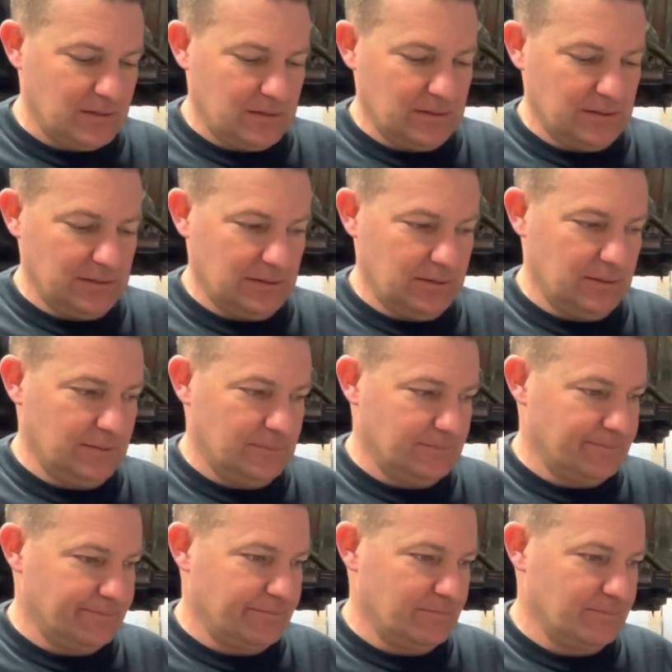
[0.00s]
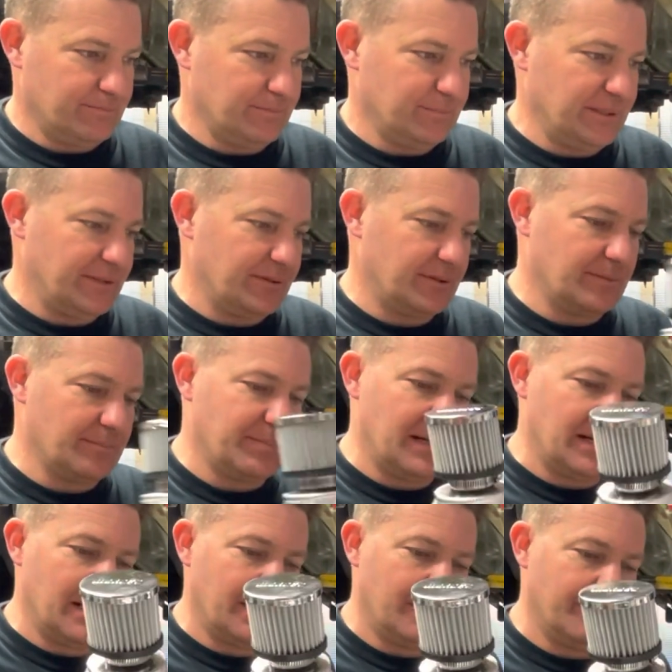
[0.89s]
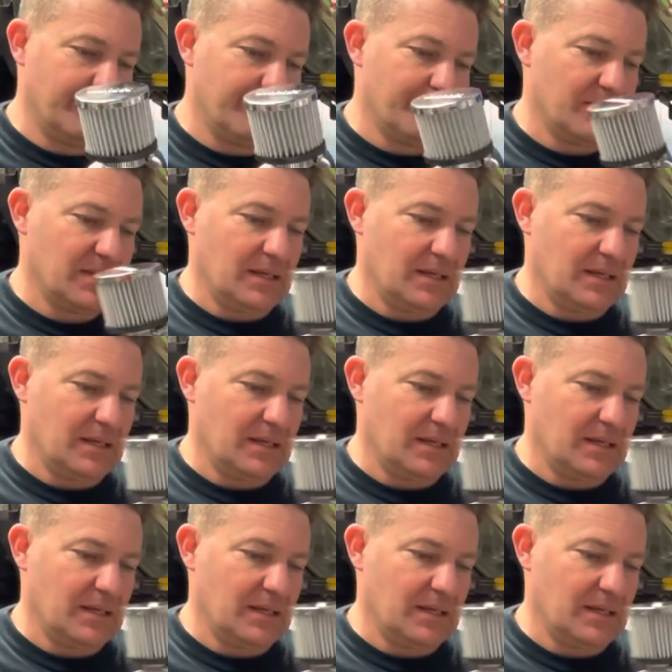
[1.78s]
Little bleeder at the bottom.